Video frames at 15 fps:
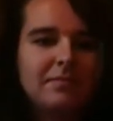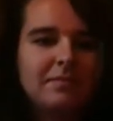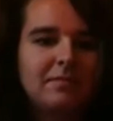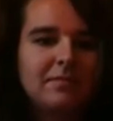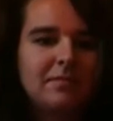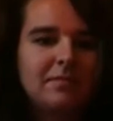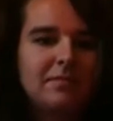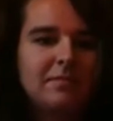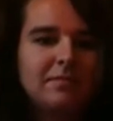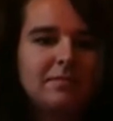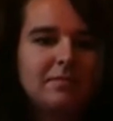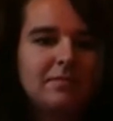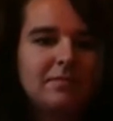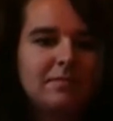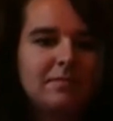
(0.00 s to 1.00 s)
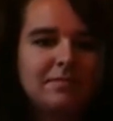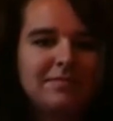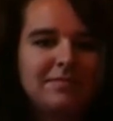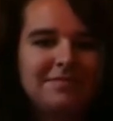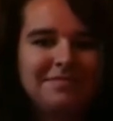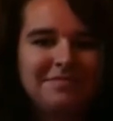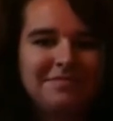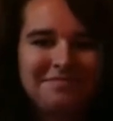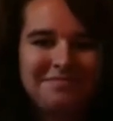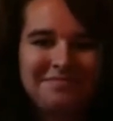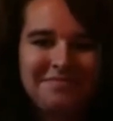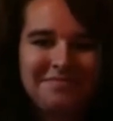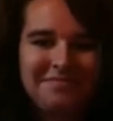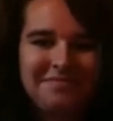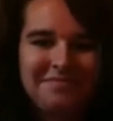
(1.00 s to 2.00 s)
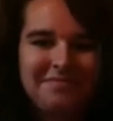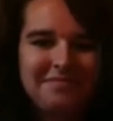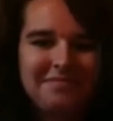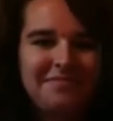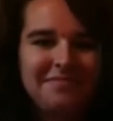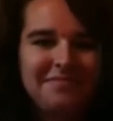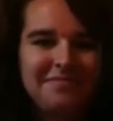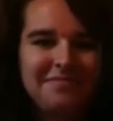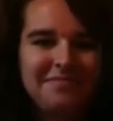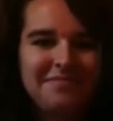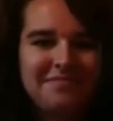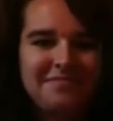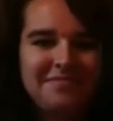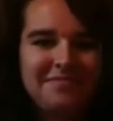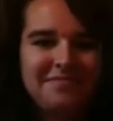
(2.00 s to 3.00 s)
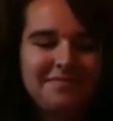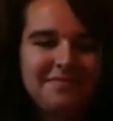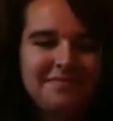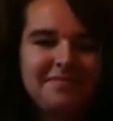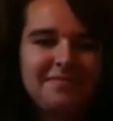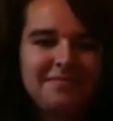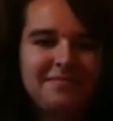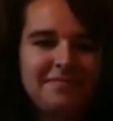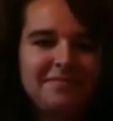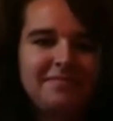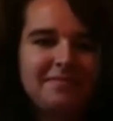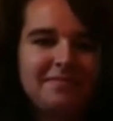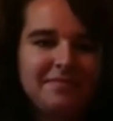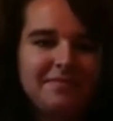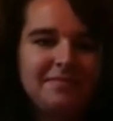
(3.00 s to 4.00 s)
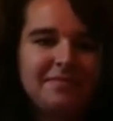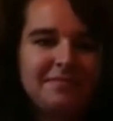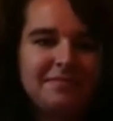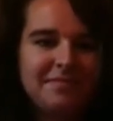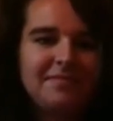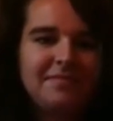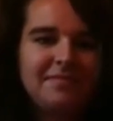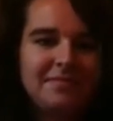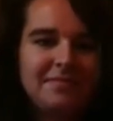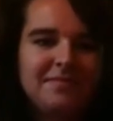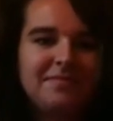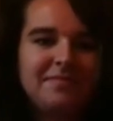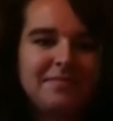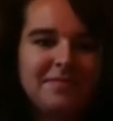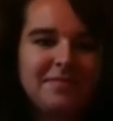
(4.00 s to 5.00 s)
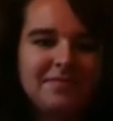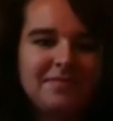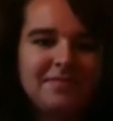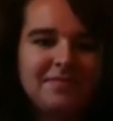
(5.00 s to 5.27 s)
(silent)